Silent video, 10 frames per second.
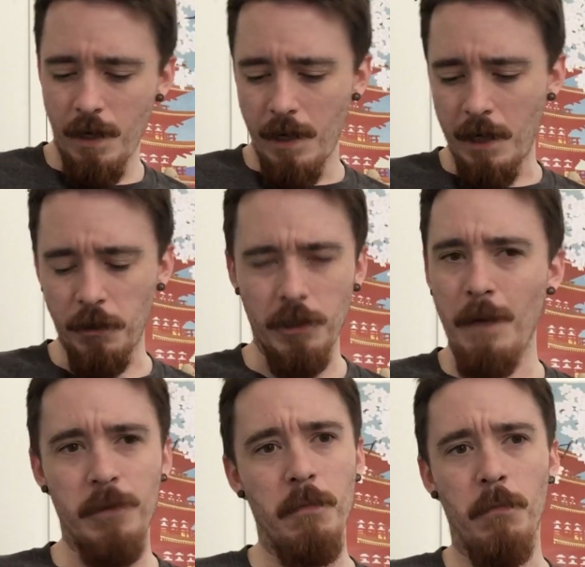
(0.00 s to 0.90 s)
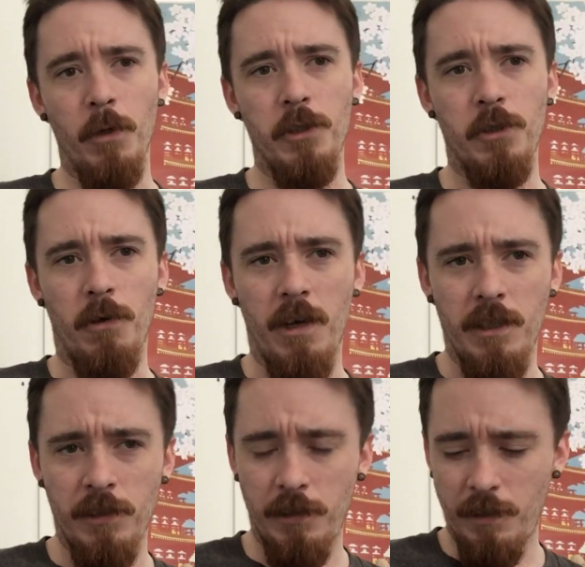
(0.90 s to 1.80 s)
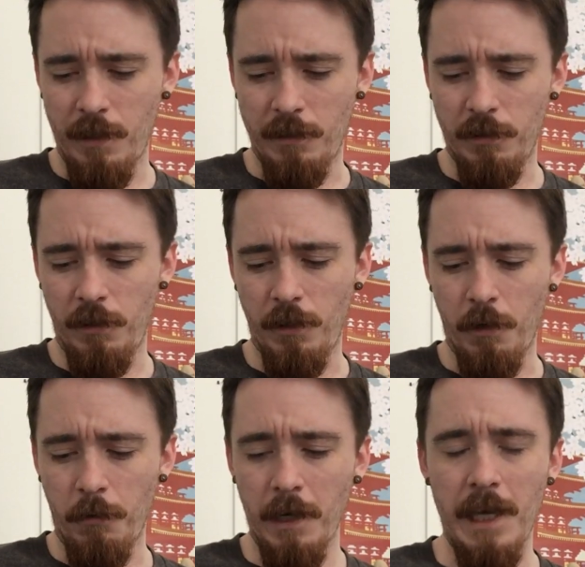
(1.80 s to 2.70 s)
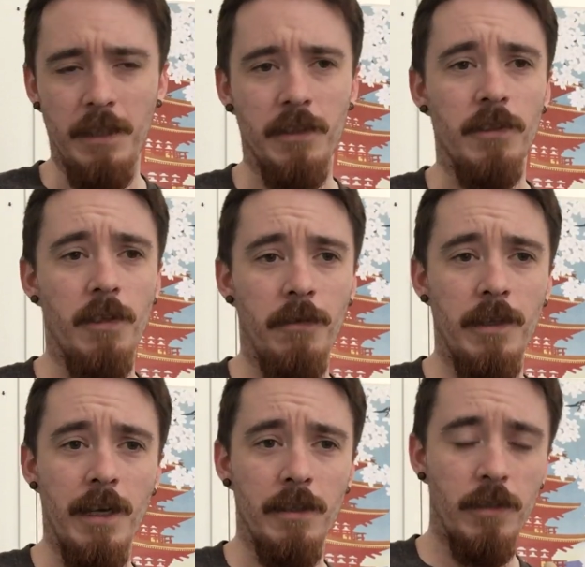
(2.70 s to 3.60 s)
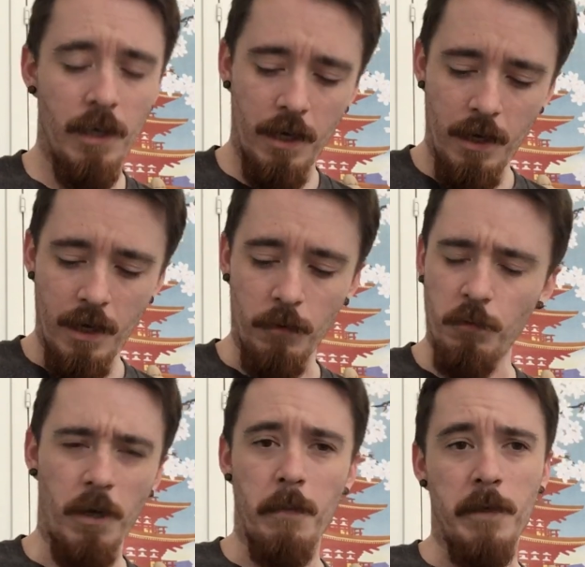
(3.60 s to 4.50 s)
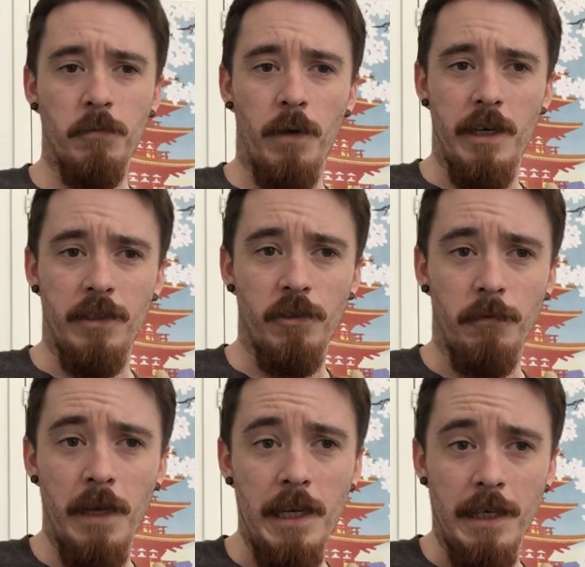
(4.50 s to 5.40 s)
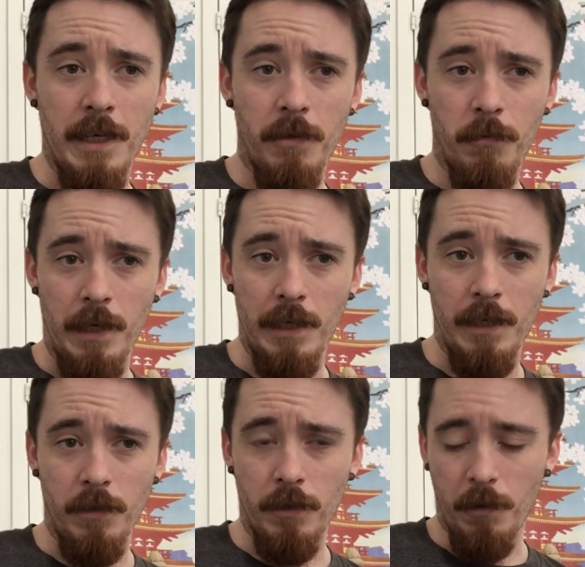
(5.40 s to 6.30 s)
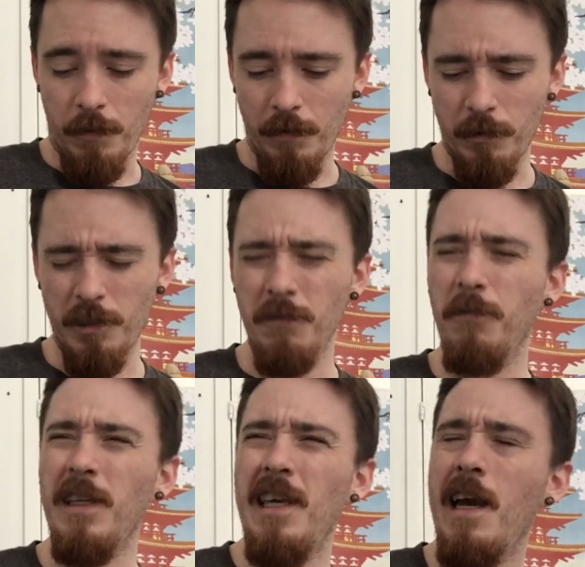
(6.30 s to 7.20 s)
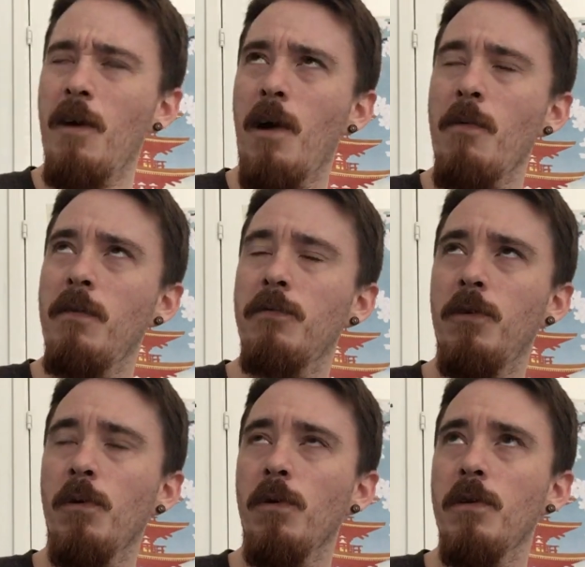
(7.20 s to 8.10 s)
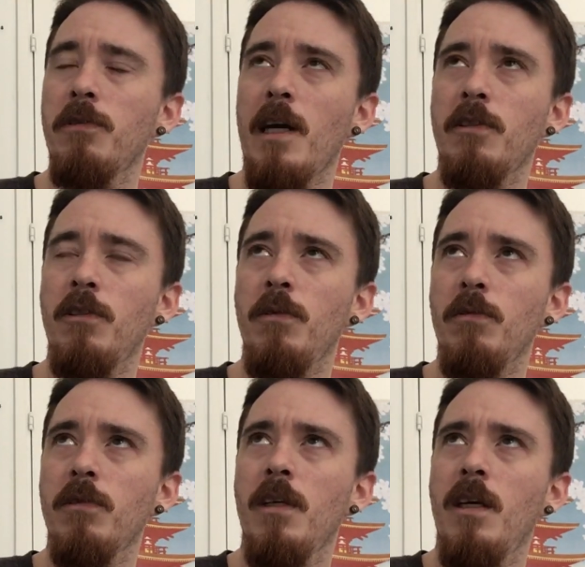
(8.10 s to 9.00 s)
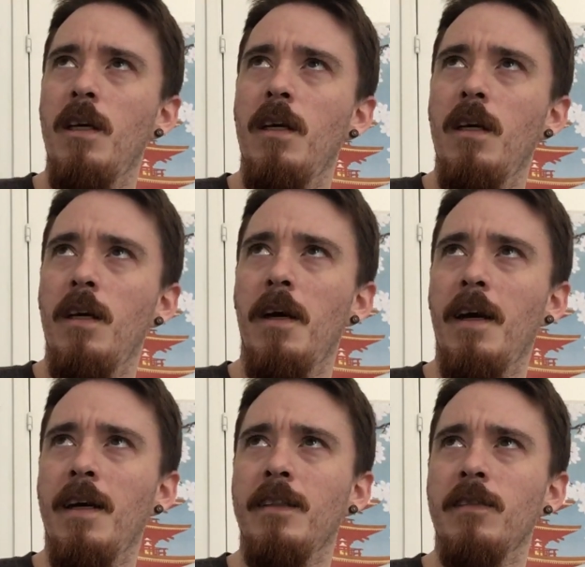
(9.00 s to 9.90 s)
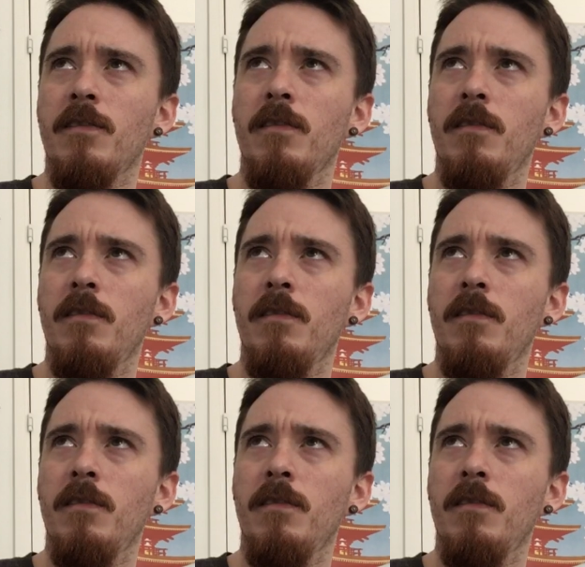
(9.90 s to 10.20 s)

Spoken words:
and just kept it moisturized and cleaned and stuff like that. It was one of the best ways of healing it, really. It was just funny how I went through all those tattoos, and